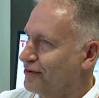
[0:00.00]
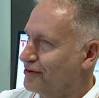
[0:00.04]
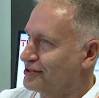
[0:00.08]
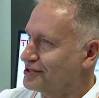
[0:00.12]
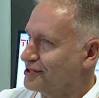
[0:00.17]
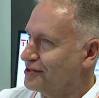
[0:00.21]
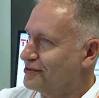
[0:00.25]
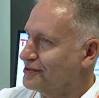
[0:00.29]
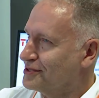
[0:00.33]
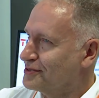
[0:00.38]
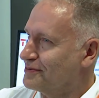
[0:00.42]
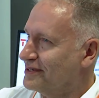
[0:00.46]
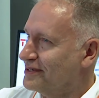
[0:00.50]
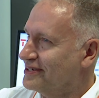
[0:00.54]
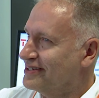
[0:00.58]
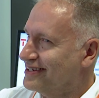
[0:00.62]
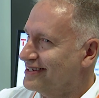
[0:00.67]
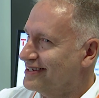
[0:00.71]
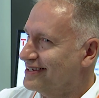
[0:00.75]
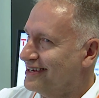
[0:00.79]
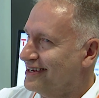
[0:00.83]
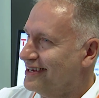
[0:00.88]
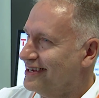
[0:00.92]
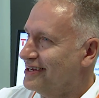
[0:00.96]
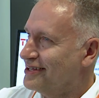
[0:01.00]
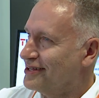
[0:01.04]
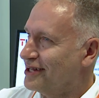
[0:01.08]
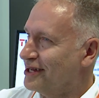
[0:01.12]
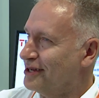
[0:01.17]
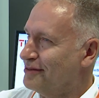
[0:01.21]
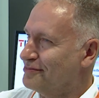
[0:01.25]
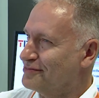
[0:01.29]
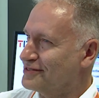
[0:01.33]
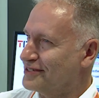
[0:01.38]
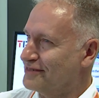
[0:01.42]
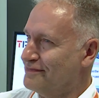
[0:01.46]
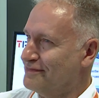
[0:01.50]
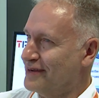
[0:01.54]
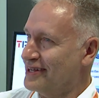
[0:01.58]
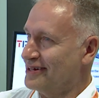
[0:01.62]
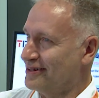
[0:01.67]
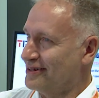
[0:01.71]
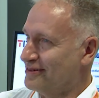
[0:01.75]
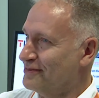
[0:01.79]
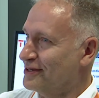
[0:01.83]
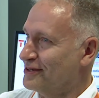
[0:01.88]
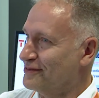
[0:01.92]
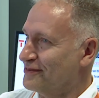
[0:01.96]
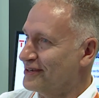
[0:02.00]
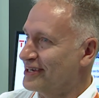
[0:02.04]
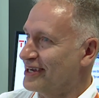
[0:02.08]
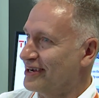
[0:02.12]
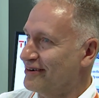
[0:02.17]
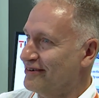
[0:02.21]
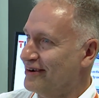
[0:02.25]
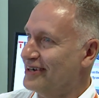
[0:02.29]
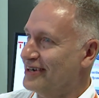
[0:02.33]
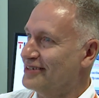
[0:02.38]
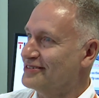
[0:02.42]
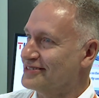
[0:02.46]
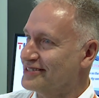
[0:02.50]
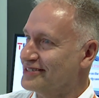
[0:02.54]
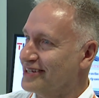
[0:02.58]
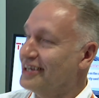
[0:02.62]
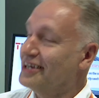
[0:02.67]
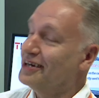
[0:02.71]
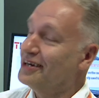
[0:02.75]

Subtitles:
It's always been the lumps of metal moving around.